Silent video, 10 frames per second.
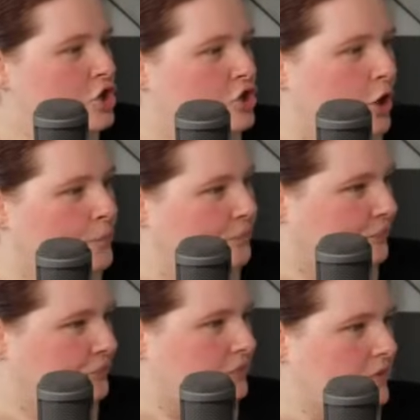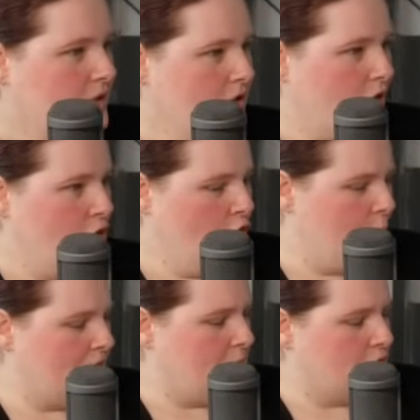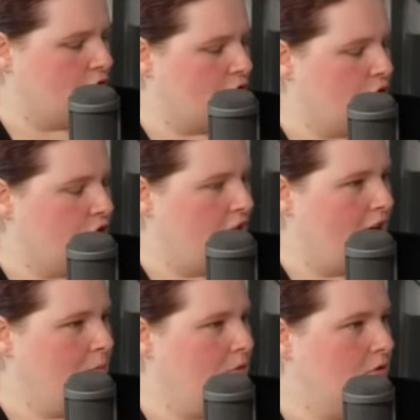So, open image in a new tab.